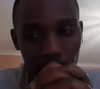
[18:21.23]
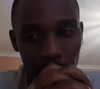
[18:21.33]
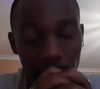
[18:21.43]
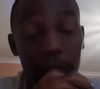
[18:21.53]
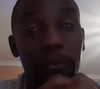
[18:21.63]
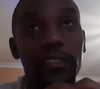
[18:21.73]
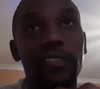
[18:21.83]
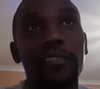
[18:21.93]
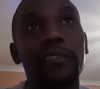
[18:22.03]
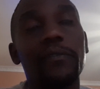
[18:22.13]
That was the
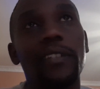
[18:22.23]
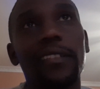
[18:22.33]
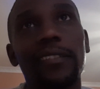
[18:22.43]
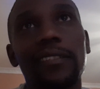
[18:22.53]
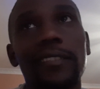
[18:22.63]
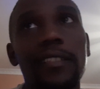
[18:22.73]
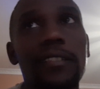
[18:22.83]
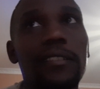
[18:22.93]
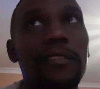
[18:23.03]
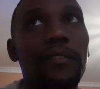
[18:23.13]
first
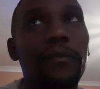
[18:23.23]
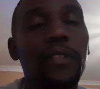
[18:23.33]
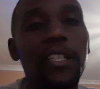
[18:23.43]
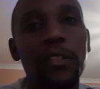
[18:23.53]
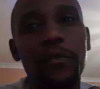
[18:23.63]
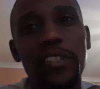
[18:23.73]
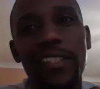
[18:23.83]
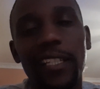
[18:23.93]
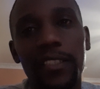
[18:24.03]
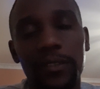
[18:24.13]
feeling of
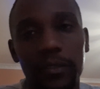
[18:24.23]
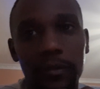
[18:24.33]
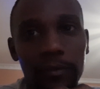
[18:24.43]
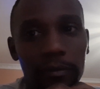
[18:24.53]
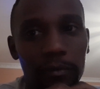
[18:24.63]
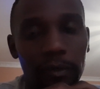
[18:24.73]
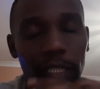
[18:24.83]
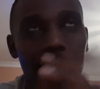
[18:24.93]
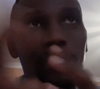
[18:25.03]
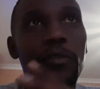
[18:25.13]
rejection. When I
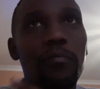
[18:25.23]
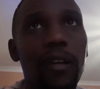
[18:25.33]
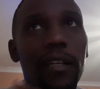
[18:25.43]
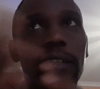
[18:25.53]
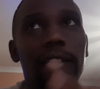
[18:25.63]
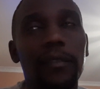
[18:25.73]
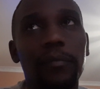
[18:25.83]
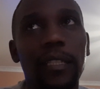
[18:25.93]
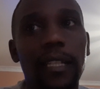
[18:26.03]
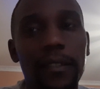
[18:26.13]
look back at
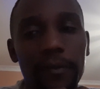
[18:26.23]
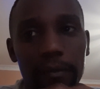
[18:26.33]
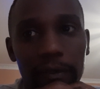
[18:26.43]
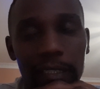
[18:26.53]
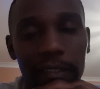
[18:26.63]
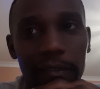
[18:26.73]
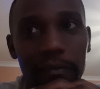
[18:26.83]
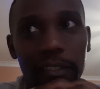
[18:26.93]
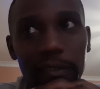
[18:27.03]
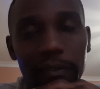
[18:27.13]
my life, that is the
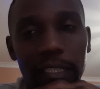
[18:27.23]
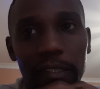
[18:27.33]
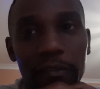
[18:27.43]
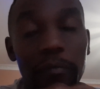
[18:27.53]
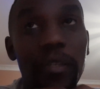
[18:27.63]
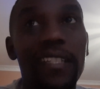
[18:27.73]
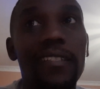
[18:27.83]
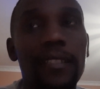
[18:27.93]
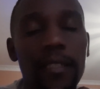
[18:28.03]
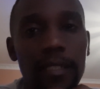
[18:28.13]
first feeling of
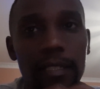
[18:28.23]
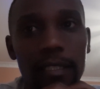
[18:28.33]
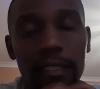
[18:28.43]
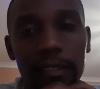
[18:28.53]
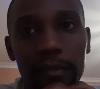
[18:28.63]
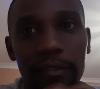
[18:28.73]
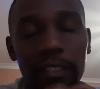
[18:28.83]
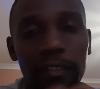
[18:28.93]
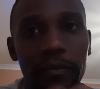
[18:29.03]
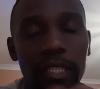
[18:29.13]
pain. That is the
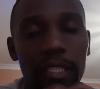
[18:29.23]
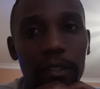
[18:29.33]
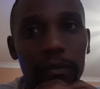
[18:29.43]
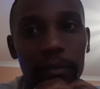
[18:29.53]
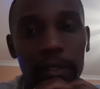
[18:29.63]
first feeling of